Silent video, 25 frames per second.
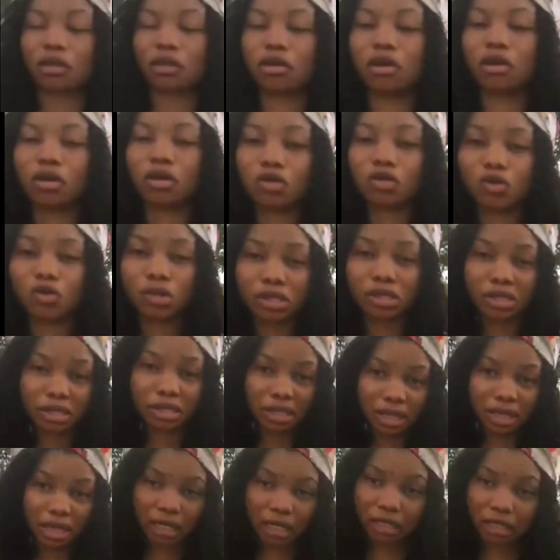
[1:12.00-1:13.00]
On
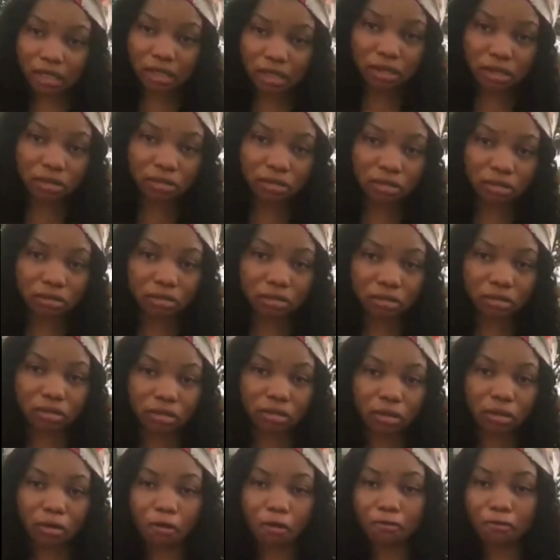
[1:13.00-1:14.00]
29th
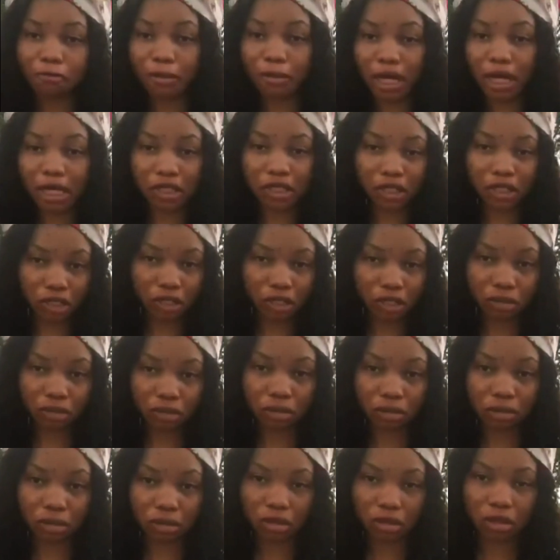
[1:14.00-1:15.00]
of March,
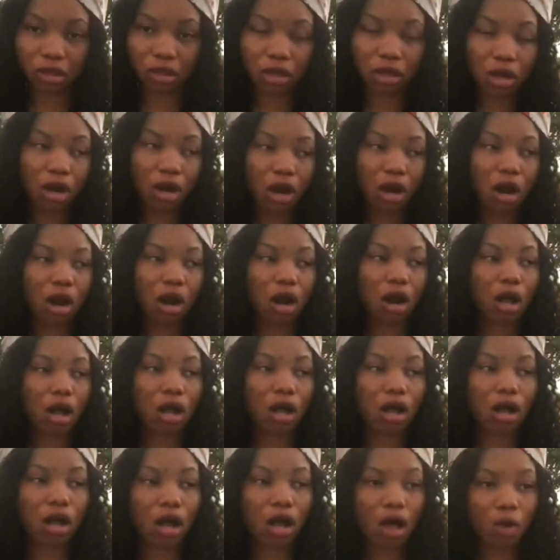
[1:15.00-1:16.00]

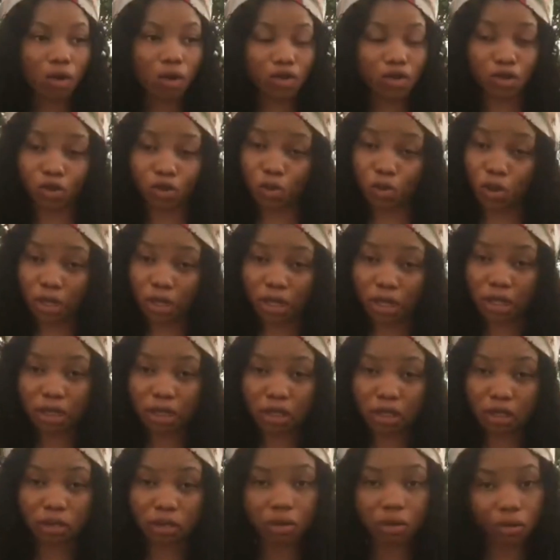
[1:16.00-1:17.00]
I was in Oyeniyi,
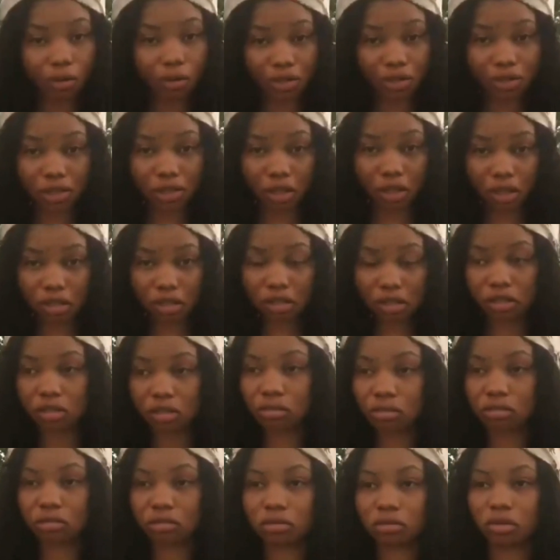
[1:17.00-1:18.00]
Kogi State.
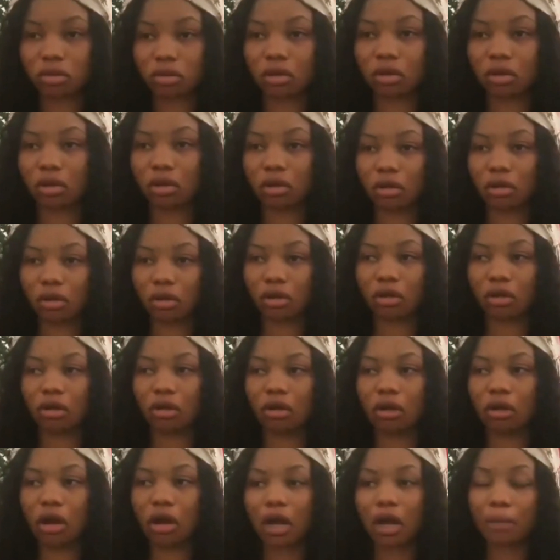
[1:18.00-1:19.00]

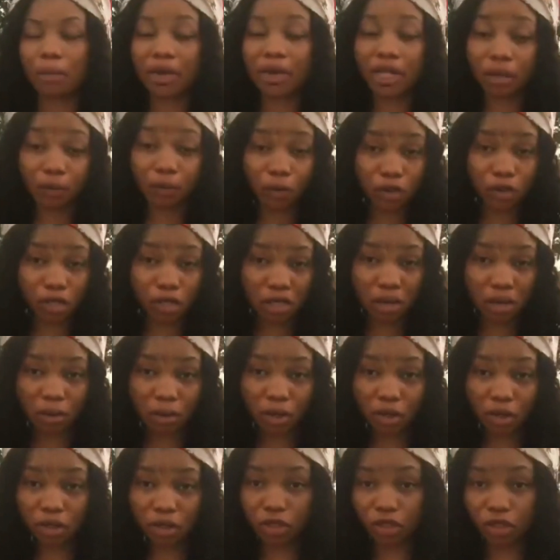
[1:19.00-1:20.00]
I made a post
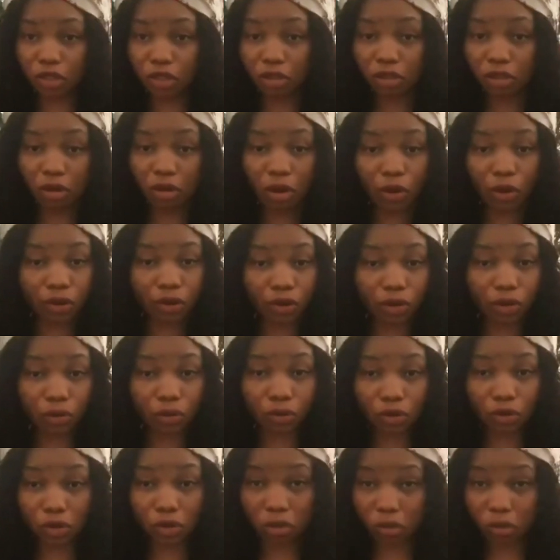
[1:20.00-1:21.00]
about the Honorable
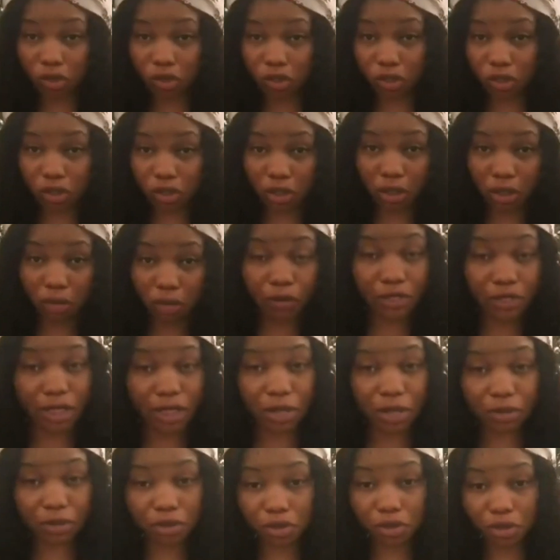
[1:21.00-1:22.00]
Commissioner of
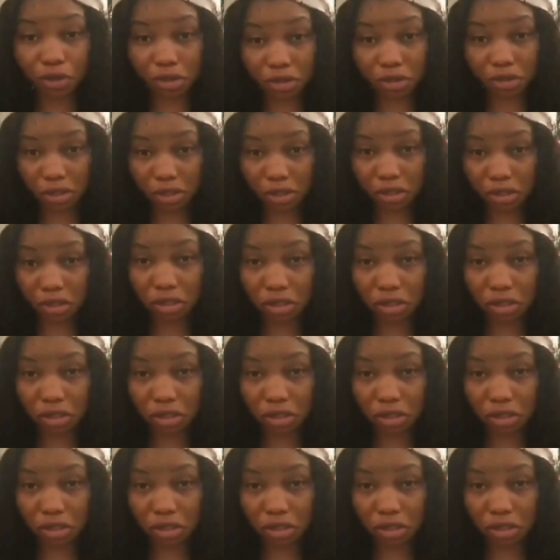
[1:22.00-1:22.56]
Water Resources.